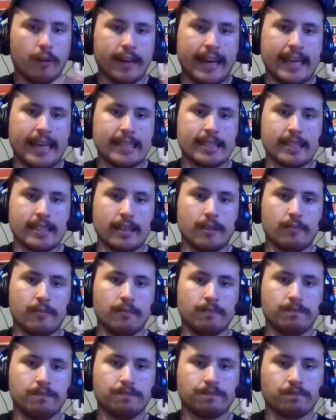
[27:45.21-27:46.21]
casted.
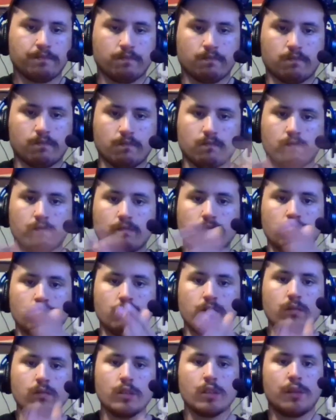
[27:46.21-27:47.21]

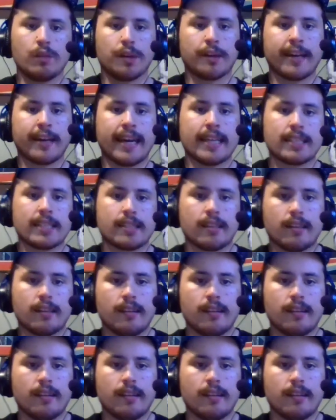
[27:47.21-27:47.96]
Well casted.